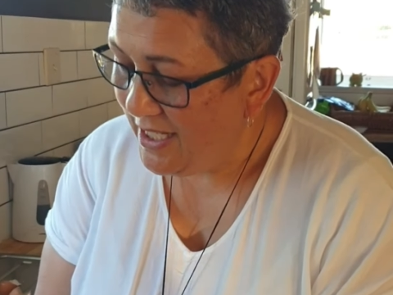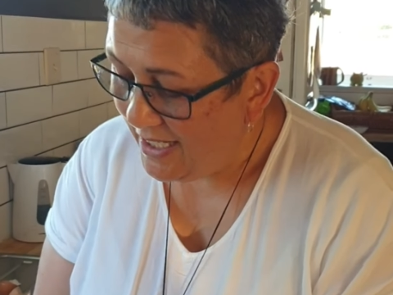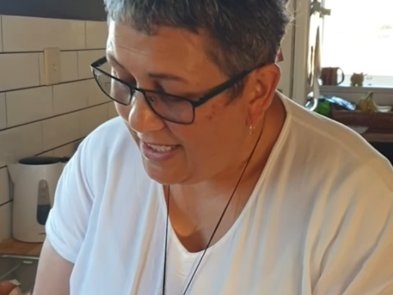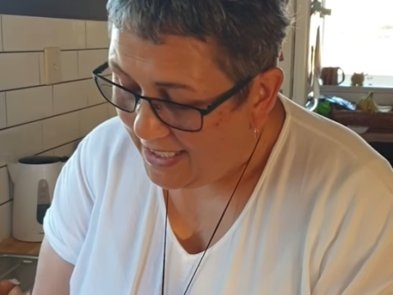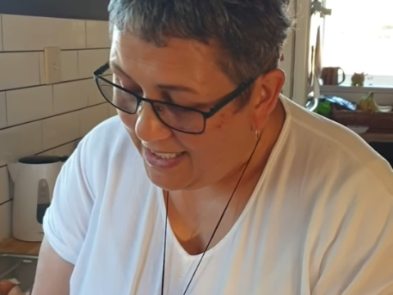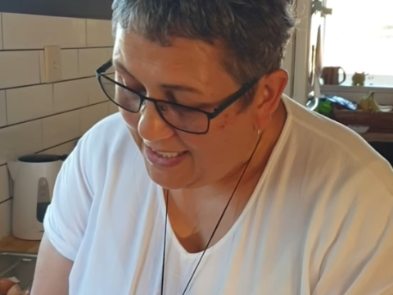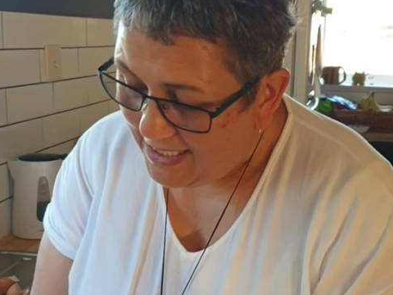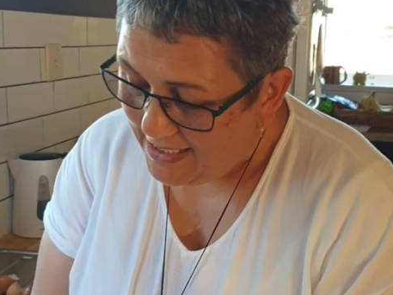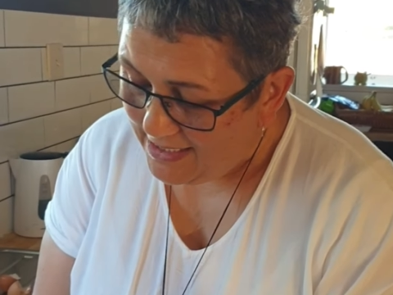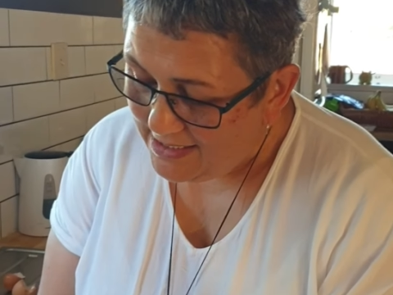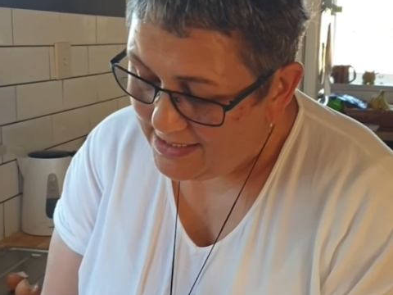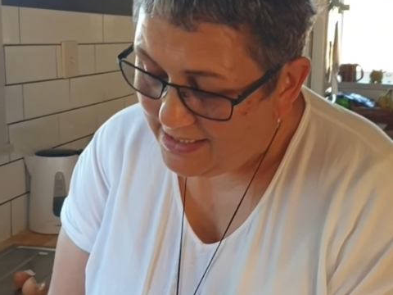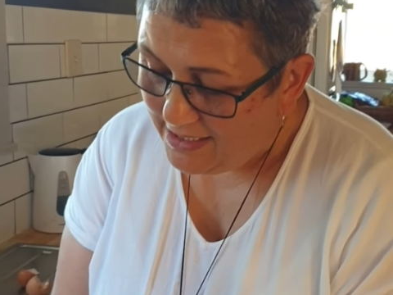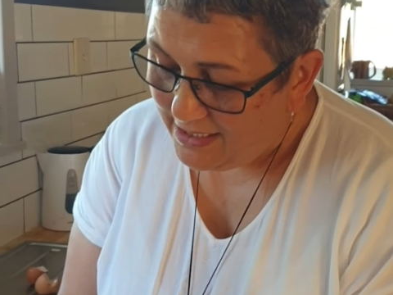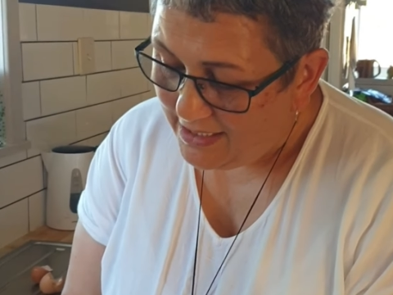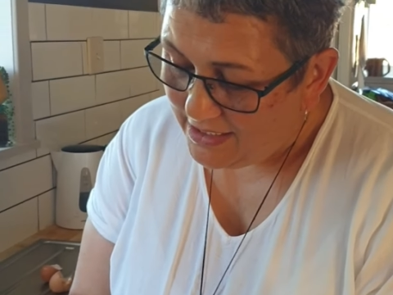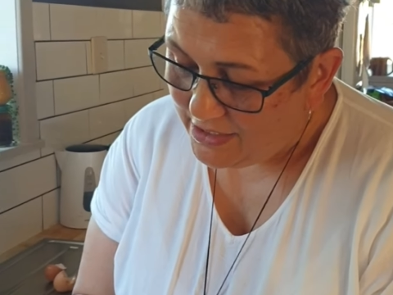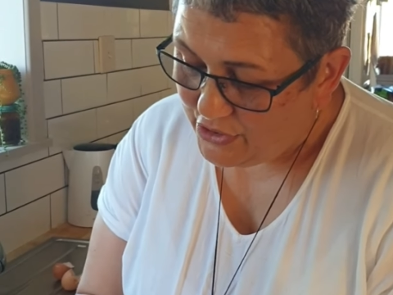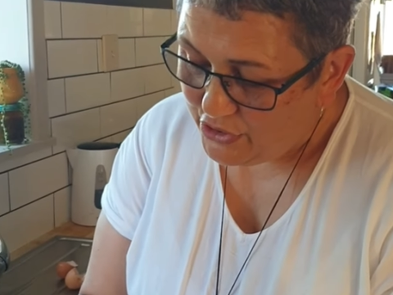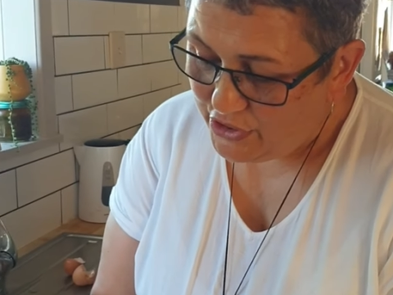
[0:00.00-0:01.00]
And
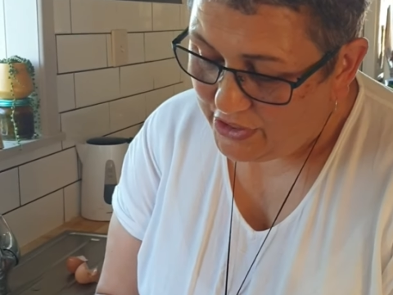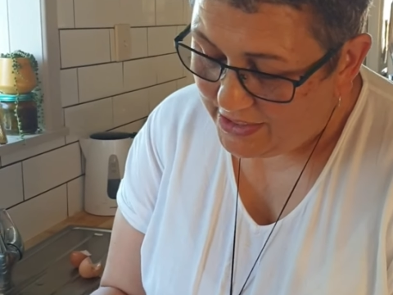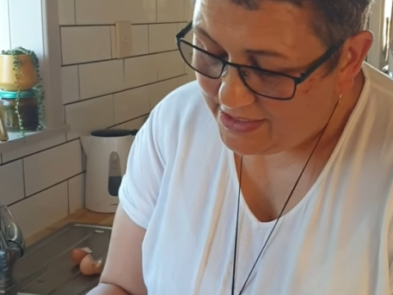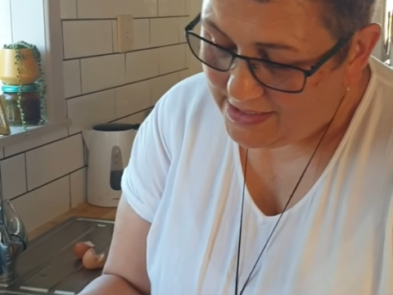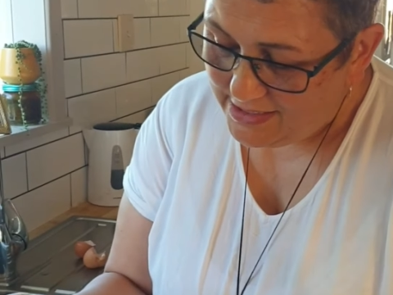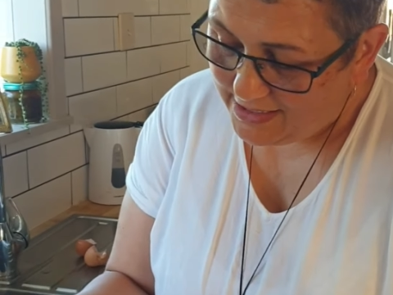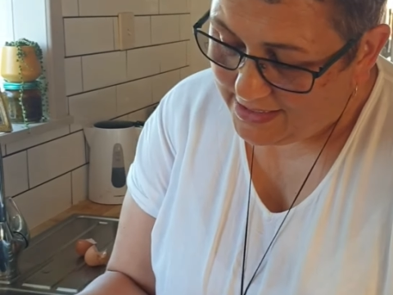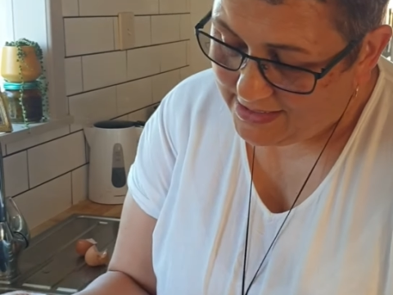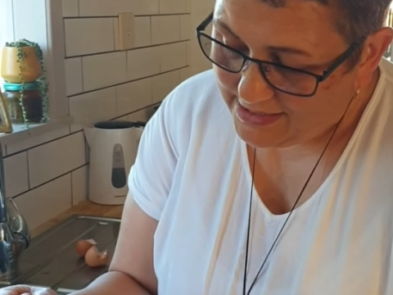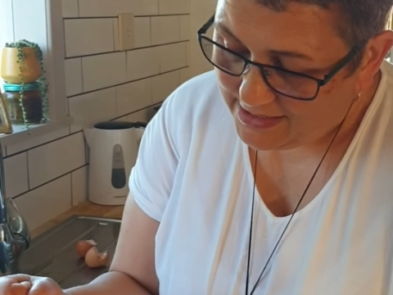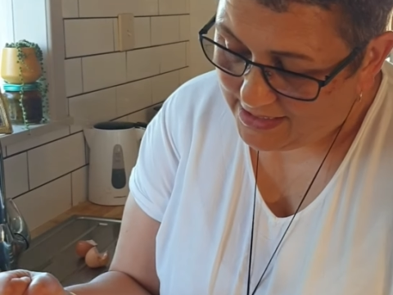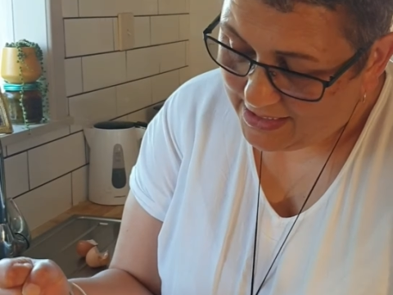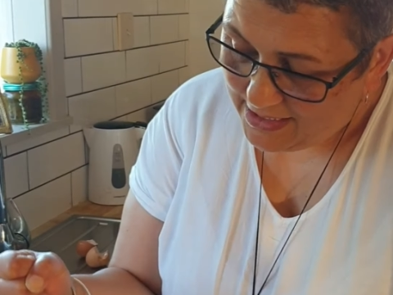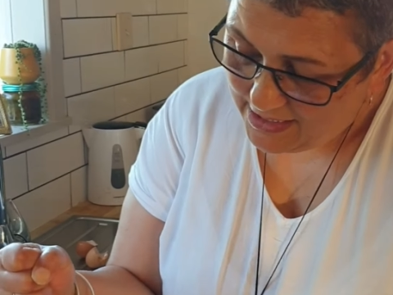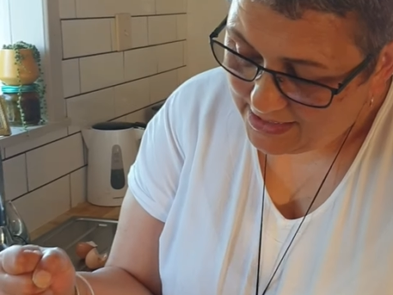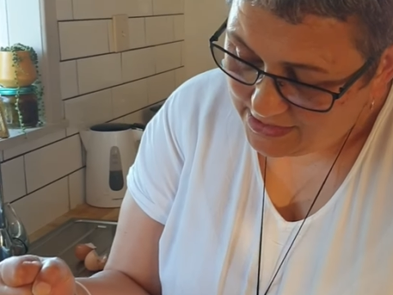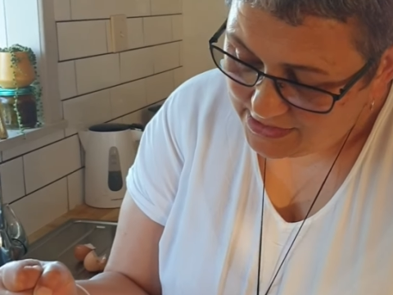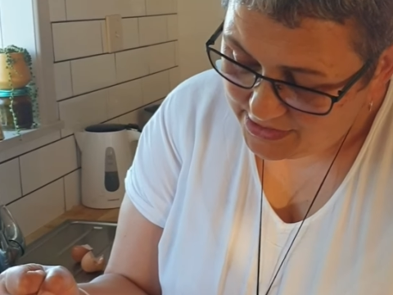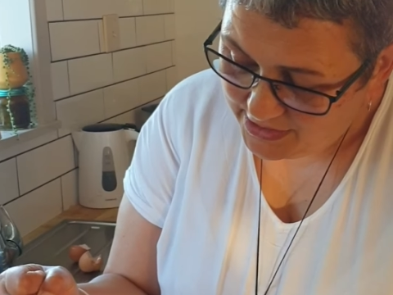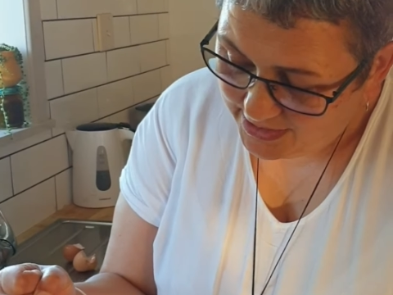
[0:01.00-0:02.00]
she
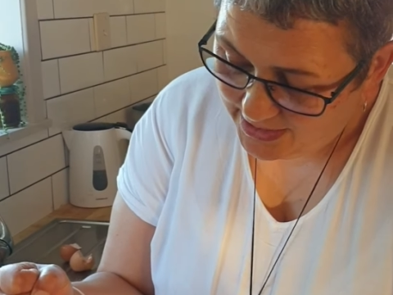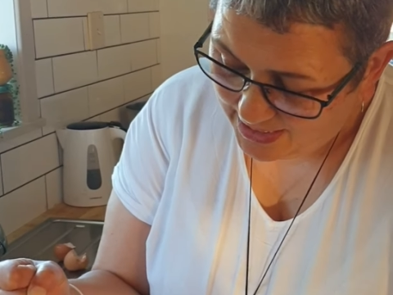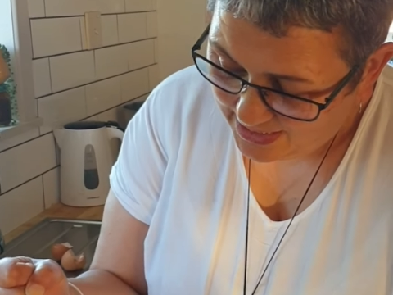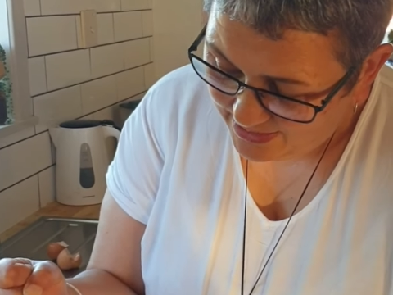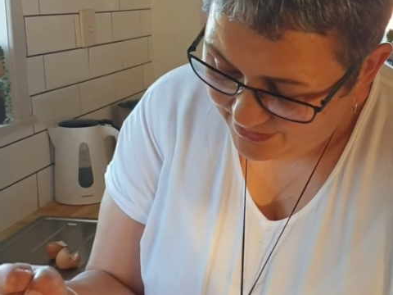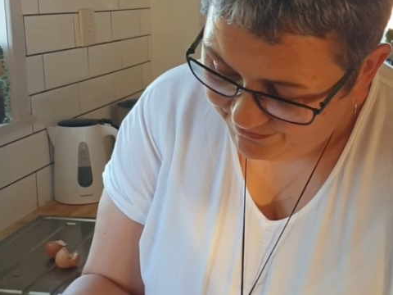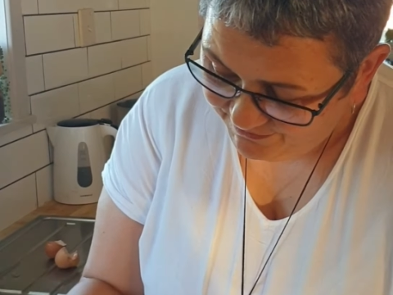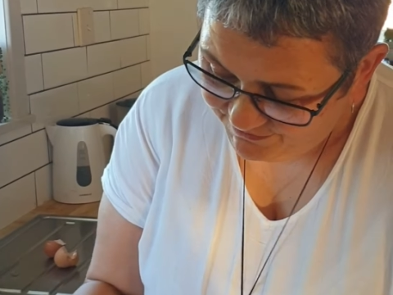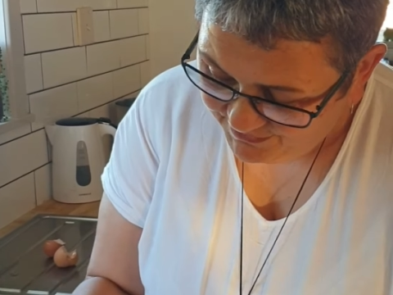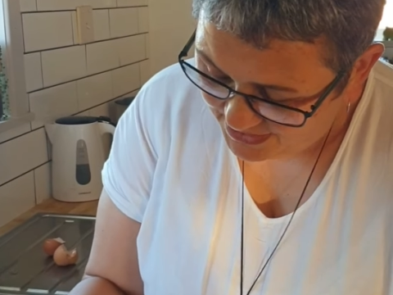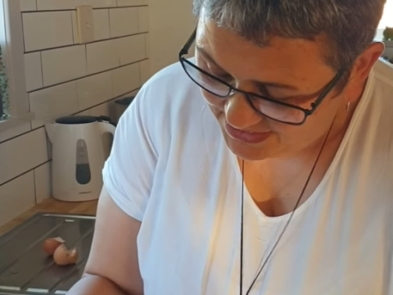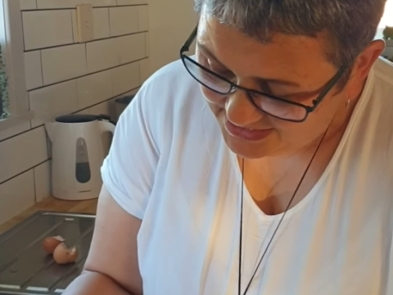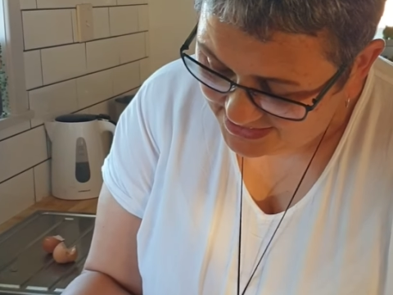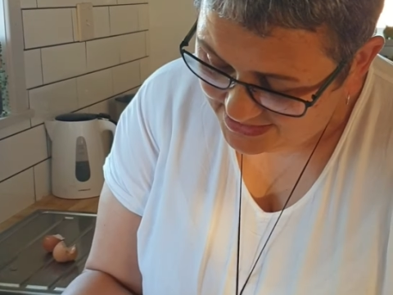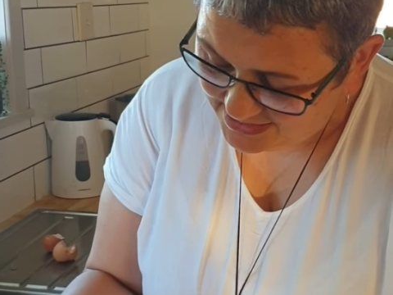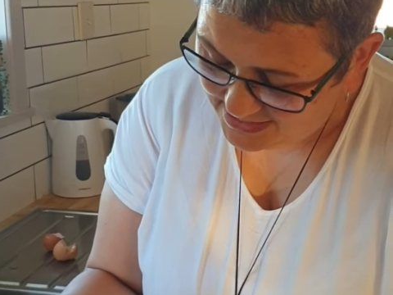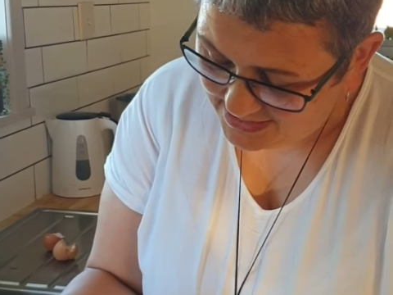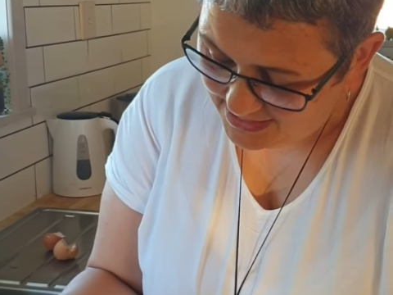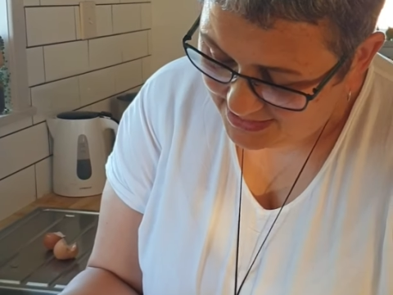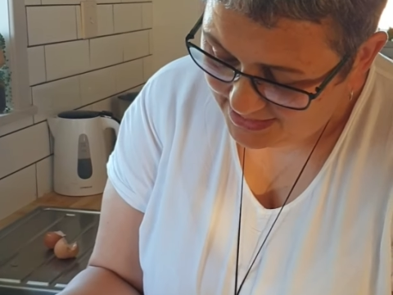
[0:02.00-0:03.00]
had a
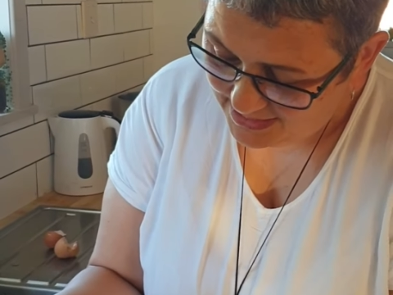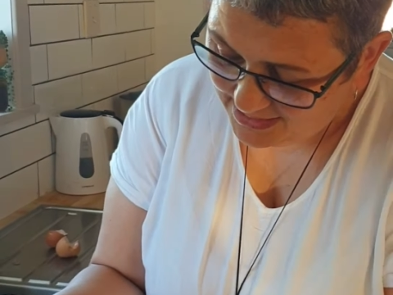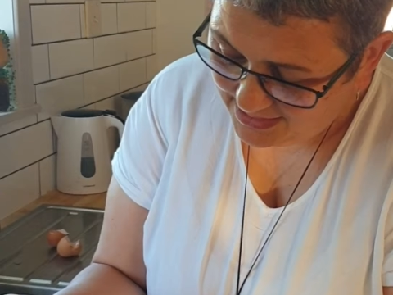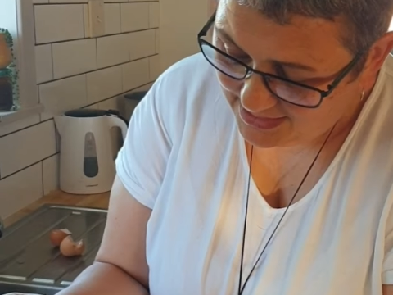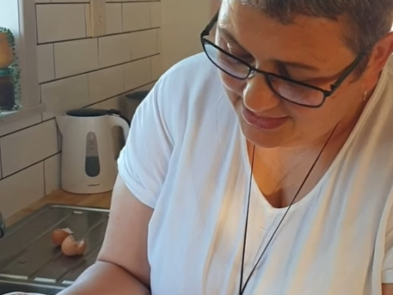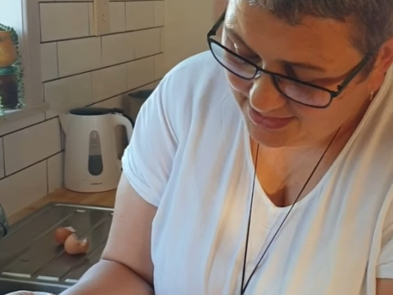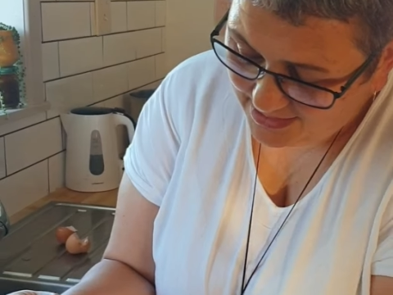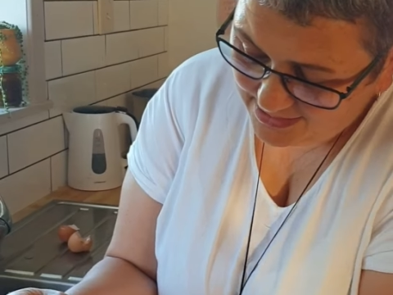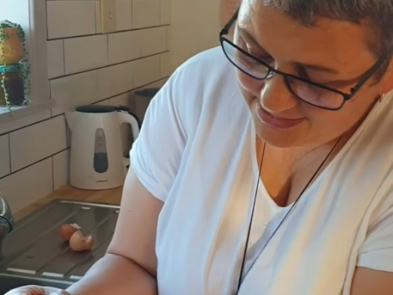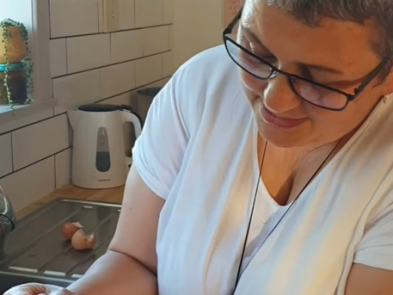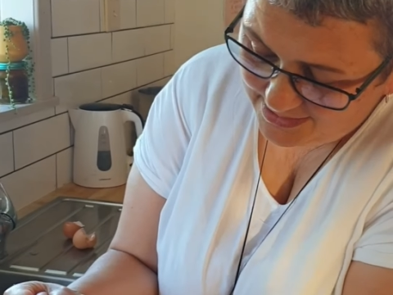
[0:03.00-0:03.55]
fist here,